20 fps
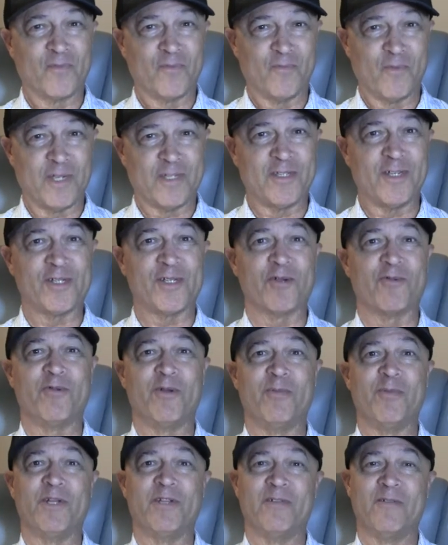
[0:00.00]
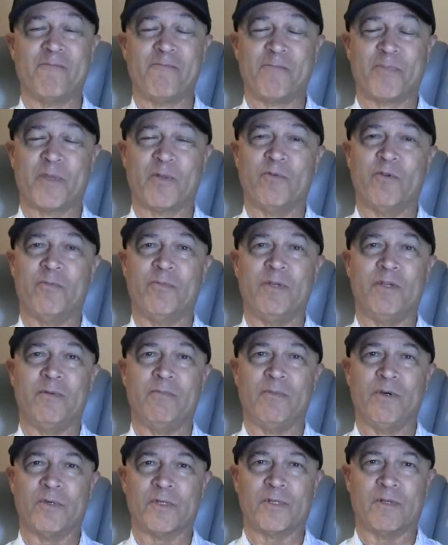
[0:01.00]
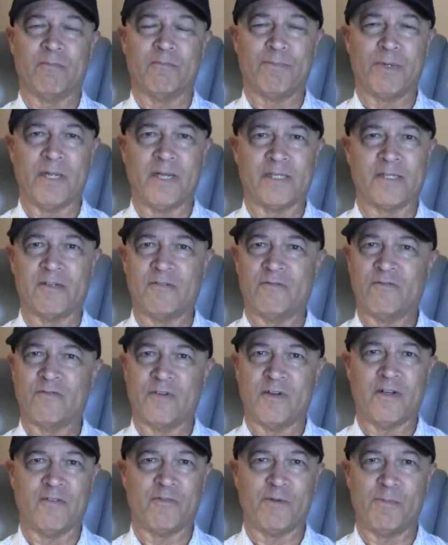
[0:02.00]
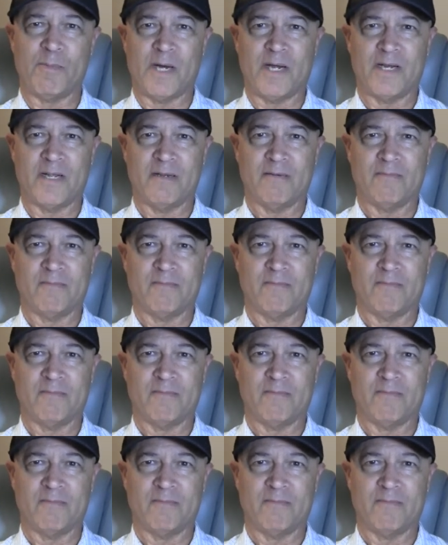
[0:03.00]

where disagreement will be most unpleasant for everybody.